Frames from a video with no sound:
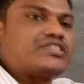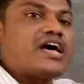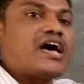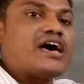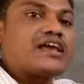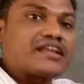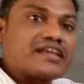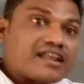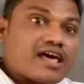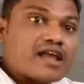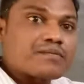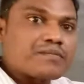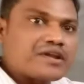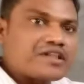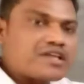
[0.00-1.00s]
the
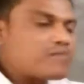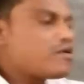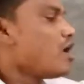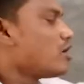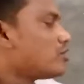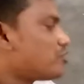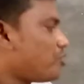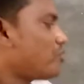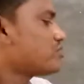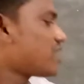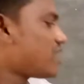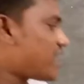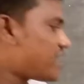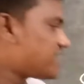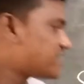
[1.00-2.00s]
rarer medium,
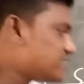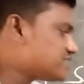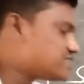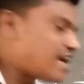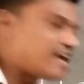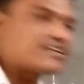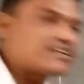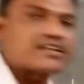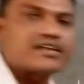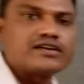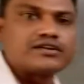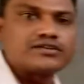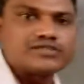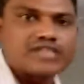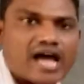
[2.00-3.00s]
total light is enter
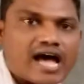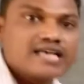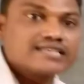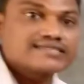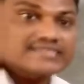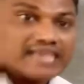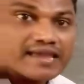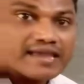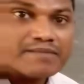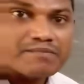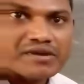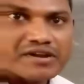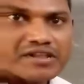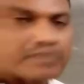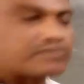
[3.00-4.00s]
into the the same
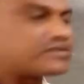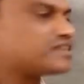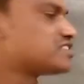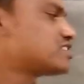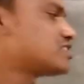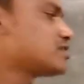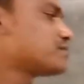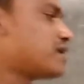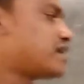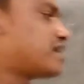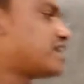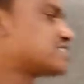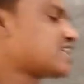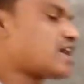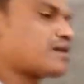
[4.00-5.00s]
medium is nothing but
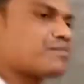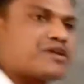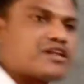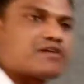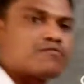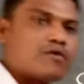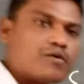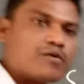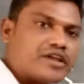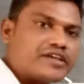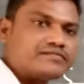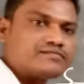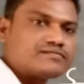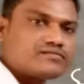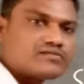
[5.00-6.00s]
denser medium
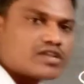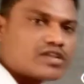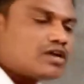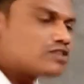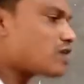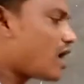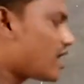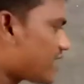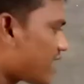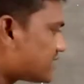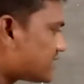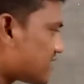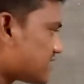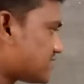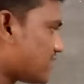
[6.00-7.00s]
only. So already I
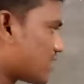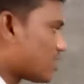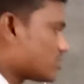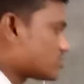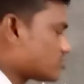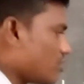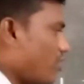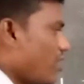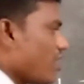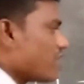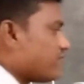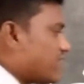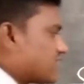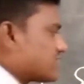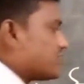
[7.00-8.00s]
says that. So
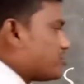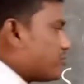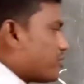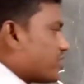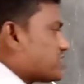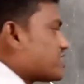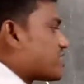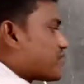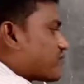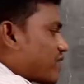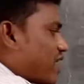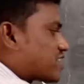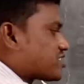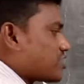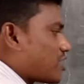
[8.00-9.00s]
when during the
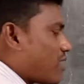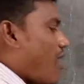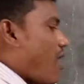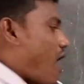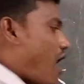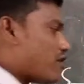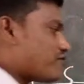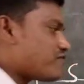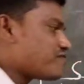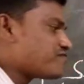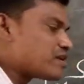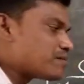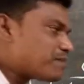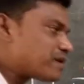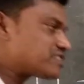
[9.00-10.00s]
refraction
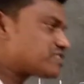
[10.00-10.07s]
15%